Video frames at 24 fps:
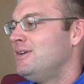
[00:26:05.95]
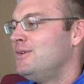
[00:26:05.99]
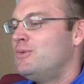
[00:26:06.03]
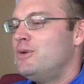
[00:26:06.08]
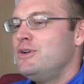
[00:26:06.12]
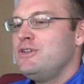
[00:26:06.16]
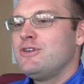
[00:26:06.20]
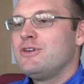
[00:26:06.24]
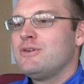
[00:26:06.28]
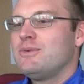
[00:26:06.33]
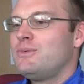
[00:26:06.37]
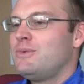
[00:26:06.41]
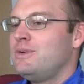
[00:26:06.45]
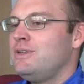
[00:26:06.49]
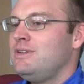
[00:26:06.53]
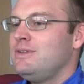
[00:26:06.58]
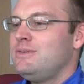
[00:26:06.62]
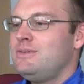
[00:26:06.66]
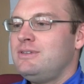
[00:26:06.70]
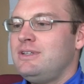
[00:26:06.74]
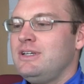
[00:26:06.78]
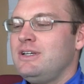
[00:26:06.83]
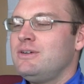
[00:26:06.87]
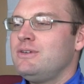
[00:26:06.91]
When you
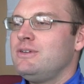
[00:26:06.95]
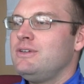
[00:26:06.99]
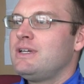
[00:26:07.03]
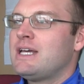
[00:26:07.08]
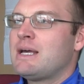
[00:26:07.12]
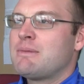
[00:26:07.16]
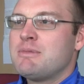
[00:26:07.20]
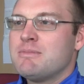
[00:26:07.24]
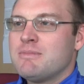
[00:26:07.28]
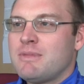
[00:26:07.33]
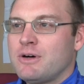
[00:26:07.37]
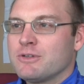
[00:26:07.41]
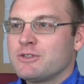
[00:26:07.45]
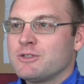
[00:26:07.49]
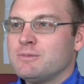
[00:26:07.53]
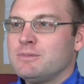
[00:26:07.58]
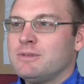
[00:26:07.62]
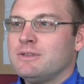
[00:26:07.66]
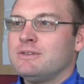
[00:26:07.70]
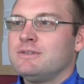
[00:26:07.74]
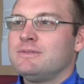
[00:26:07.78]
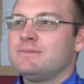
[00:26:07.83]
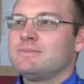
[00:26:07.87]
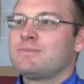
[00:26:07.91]
got to be
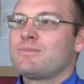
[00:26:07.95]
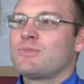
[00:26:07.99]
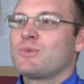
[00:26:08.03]
multiple.